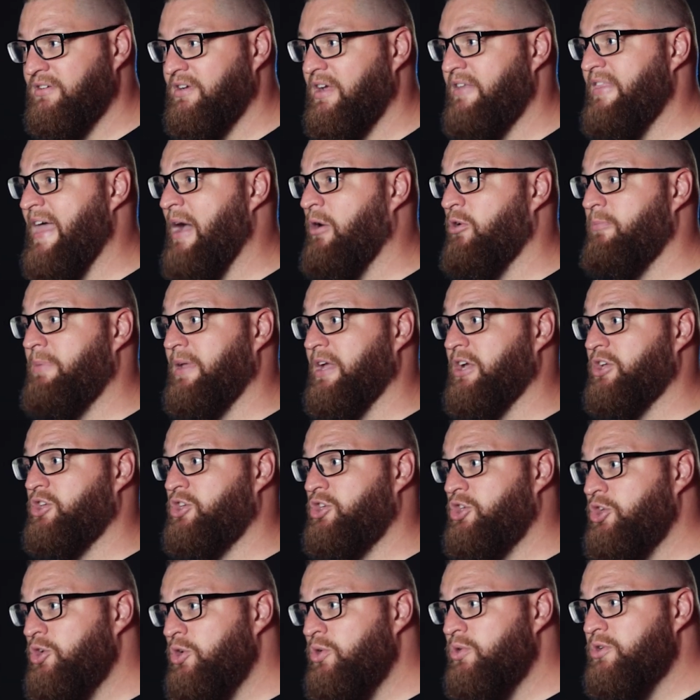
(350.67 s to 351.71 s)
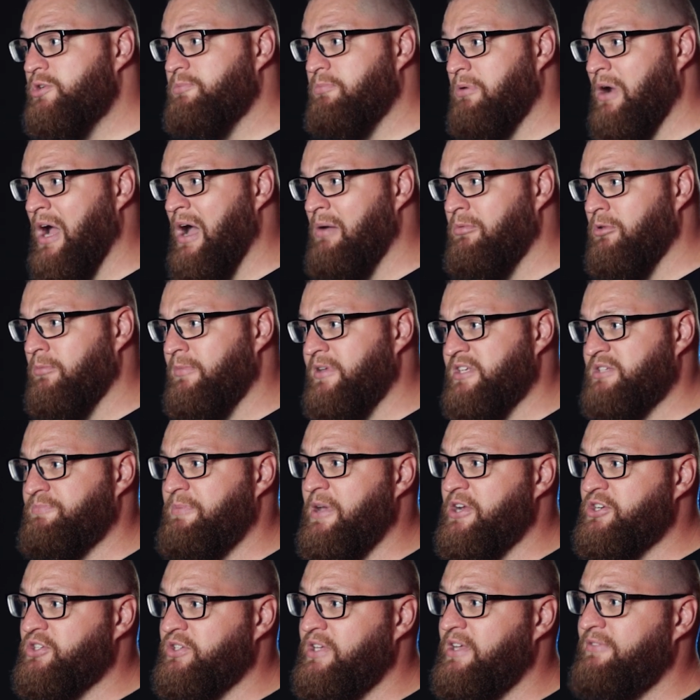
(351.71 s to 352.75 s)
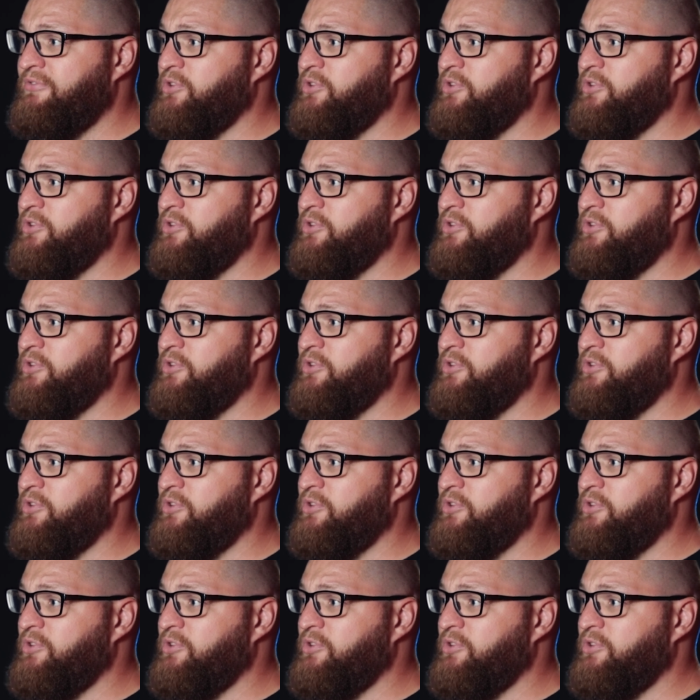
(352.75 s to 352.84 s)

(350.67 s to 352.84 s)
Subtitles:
And that would be a huge problem, especially